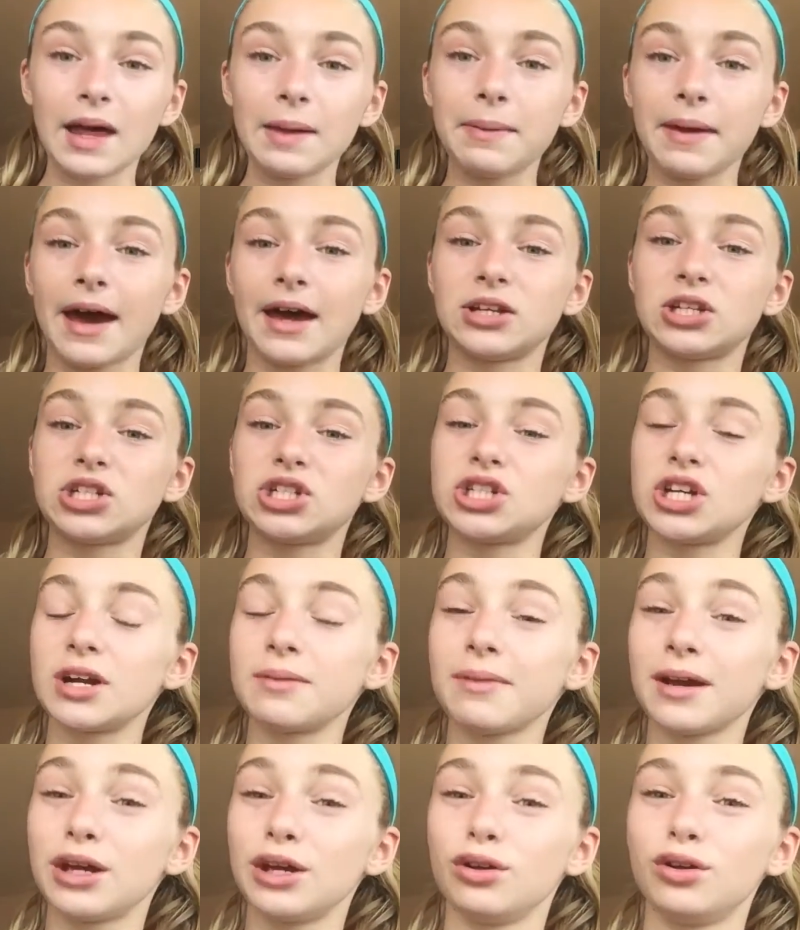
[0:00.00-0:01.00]
yeah, just share
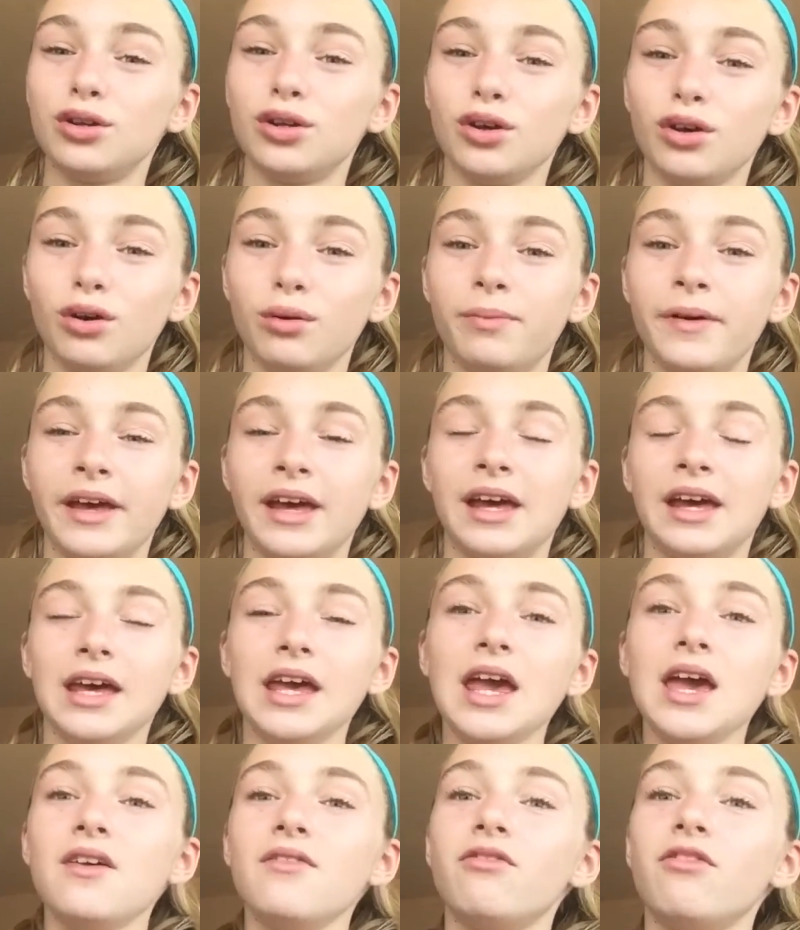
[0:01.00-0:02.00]
my YouTube.
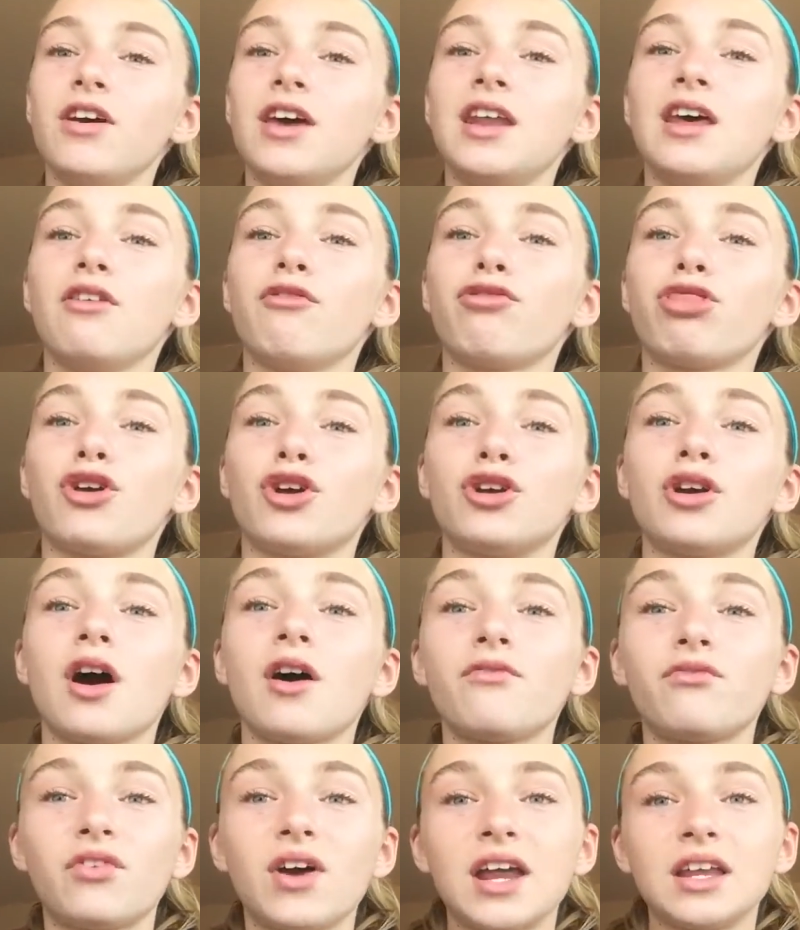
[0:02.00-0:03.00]
Even if they're
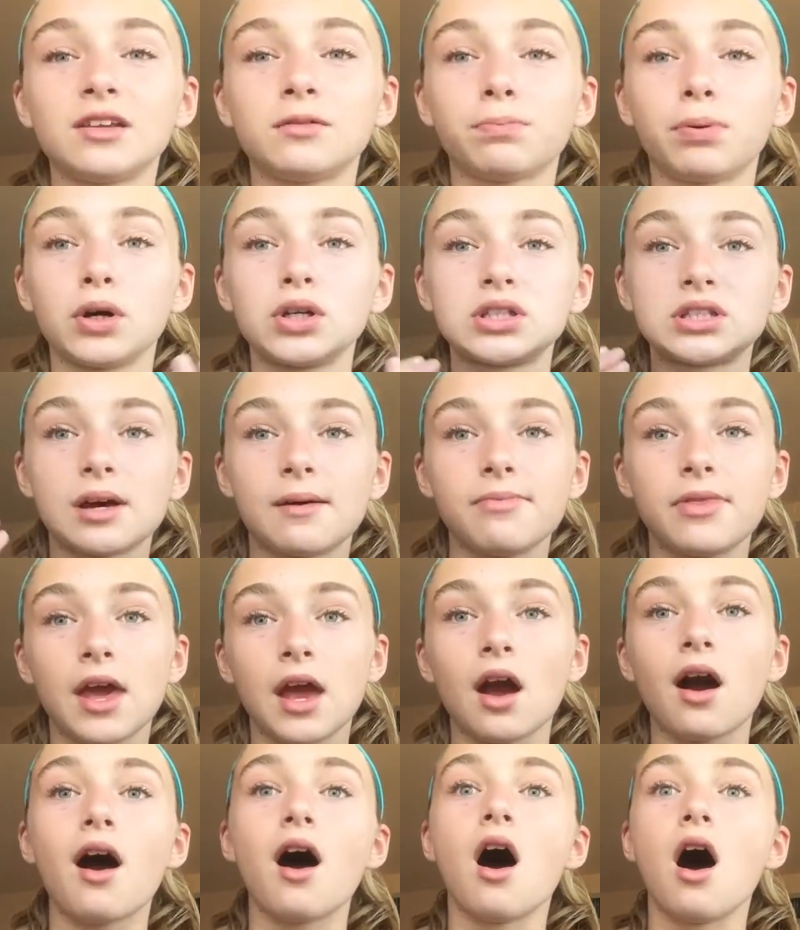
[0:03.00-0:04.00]
not friends, post
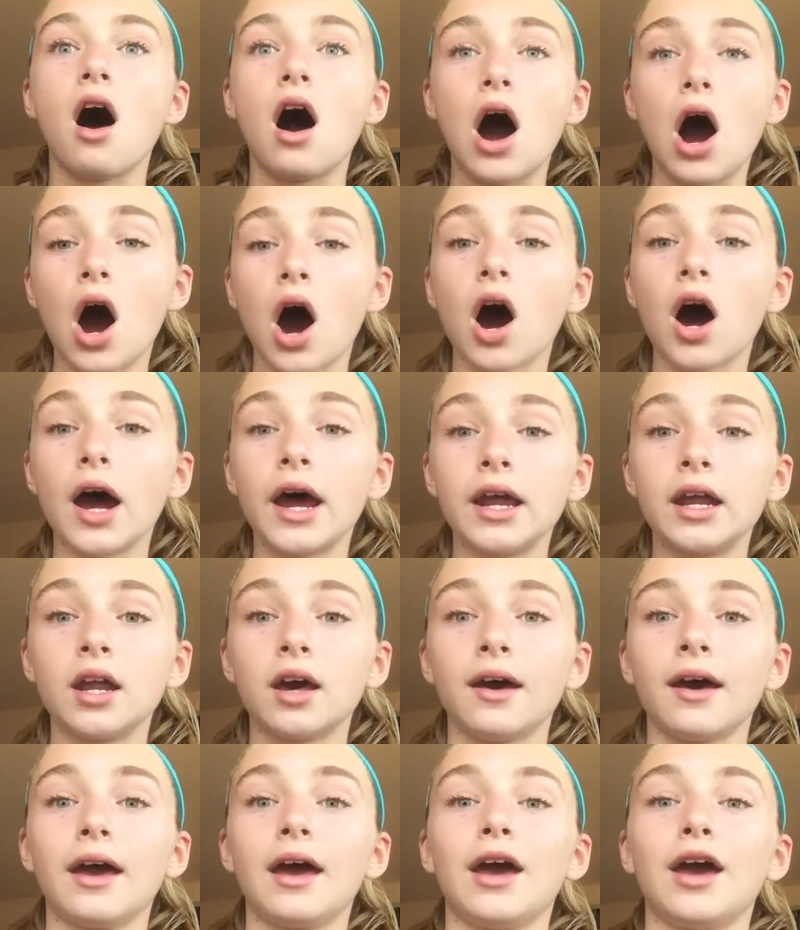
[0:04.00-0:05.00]
something on
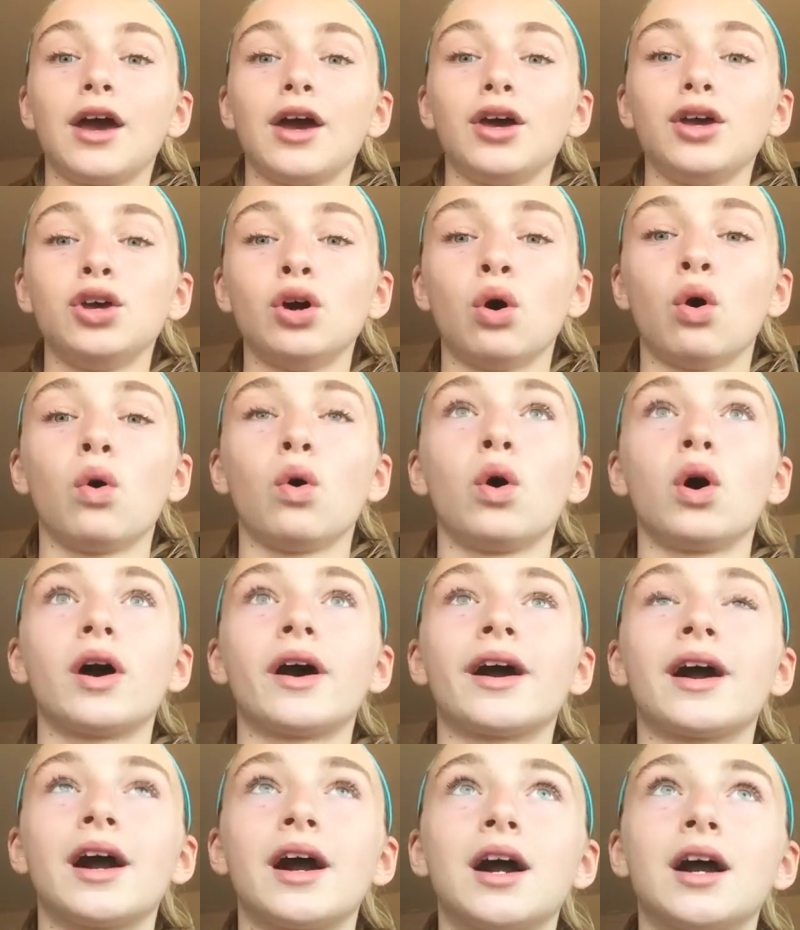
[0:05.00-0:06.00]

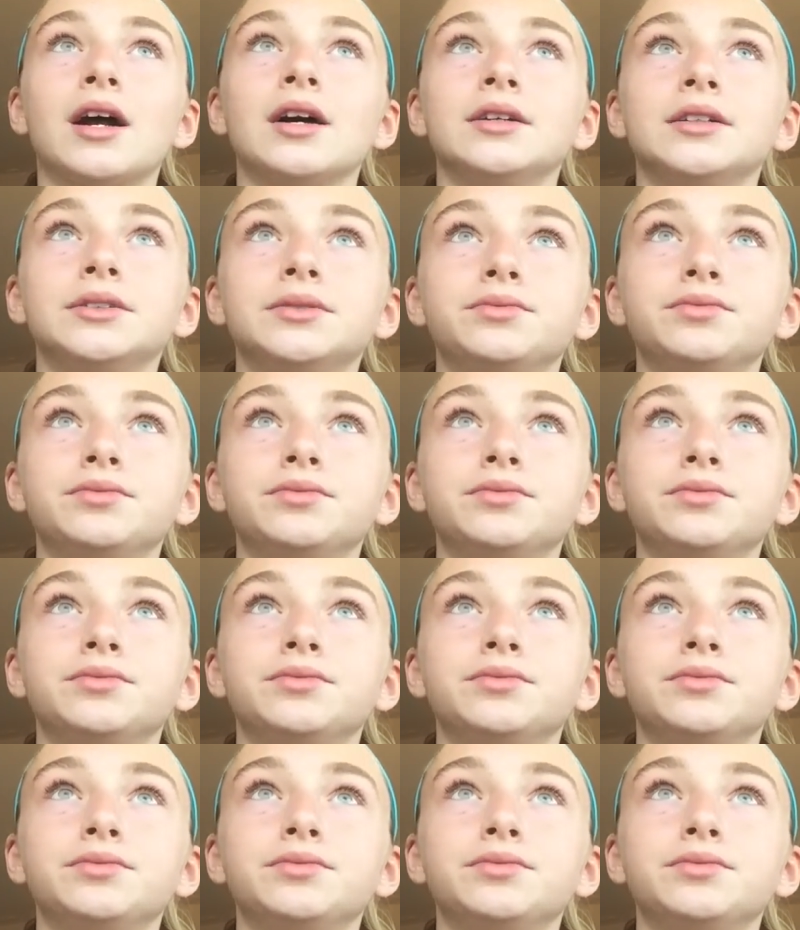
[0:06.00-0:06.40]
your